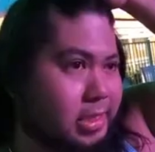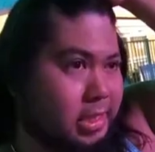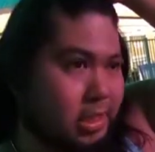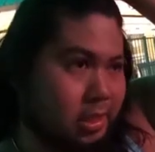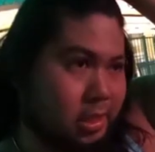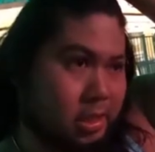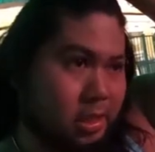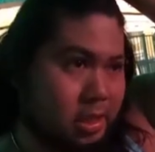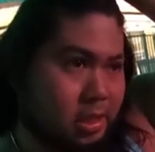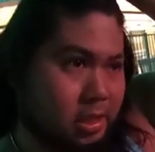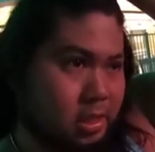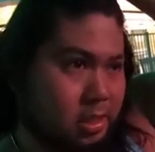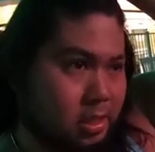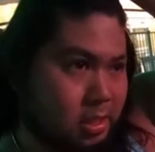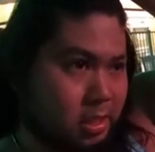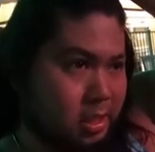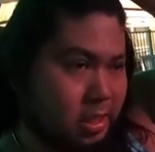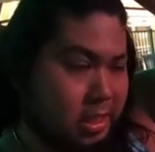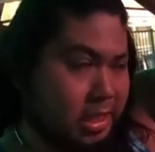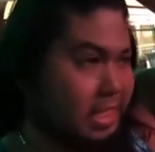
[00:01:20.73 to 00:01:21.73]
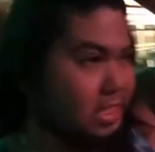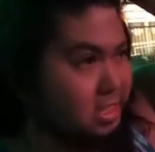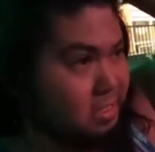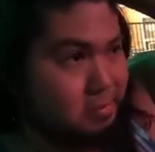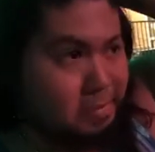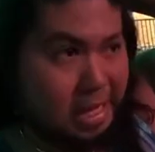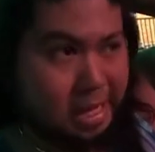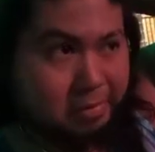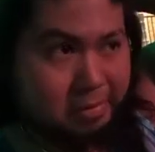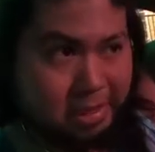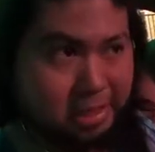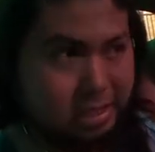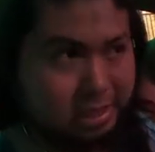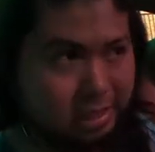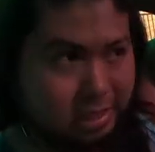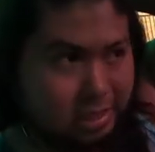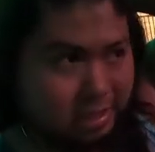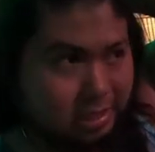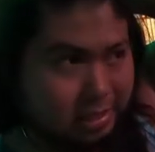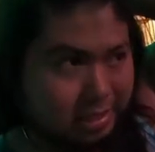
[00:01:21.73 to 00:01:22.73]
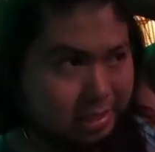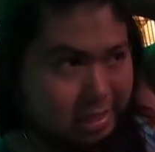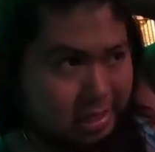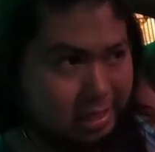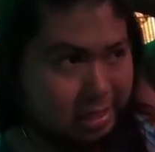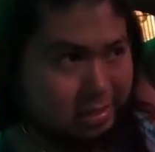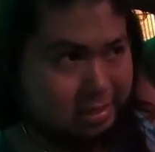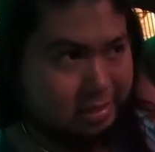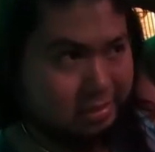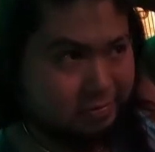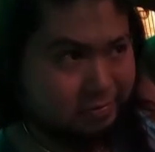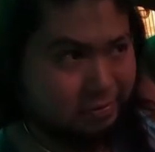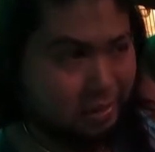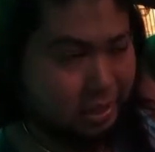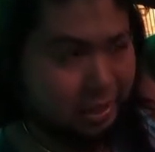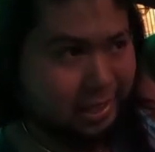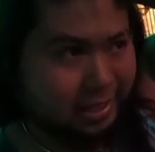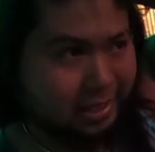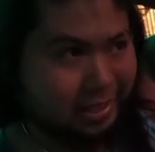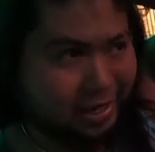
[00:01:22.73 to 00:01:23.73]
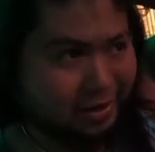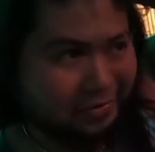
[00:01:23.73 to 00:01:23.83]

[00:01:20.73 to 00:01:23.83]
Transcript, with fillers: skiing. That's too bad we didn't get us falling